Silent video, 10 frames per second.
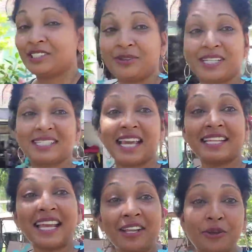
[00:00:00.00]
So
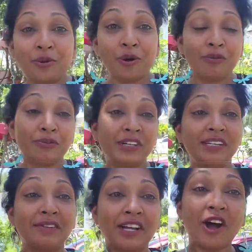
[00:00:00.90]
excited. Thank you all for
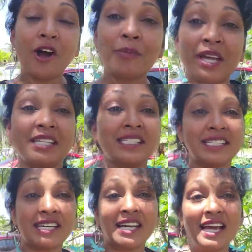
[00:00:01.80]
leaving comments
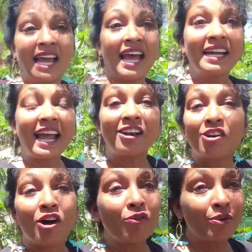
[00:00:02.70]
and I
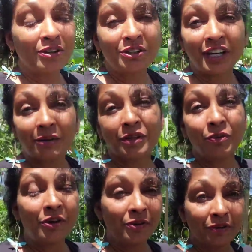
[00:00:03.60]
love when you tell me
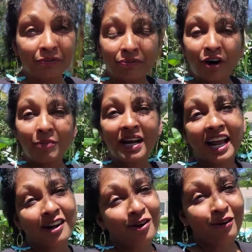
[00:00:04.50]
where you're from
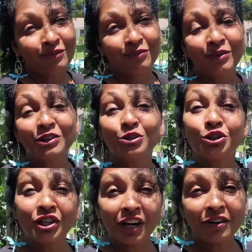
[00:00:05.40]
and I love when you
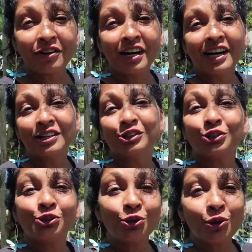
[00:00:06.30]
share your
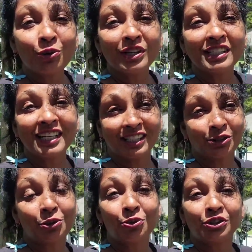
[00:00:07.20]
stories and
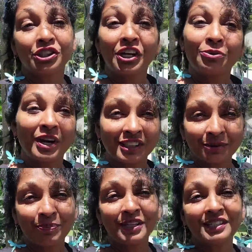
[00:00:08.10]
share
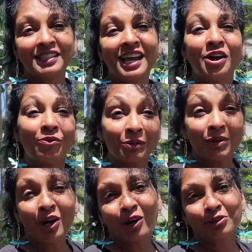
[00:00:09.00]
recipes with
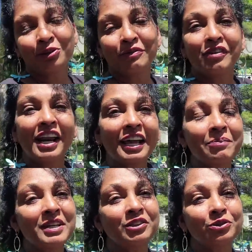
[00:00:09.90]
me also. If you'd
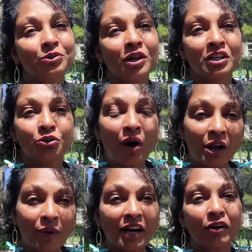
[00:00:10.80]
like me to
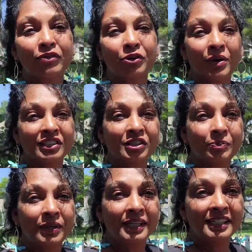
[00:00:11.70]
try one of your
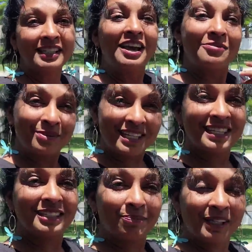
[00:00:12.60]
recipes,
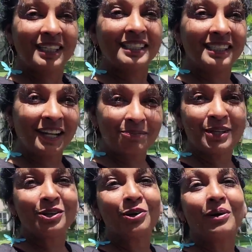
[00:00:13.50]
please, please let
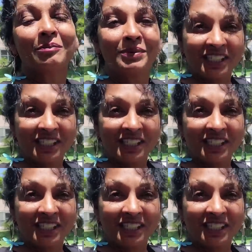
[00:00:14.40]
me know and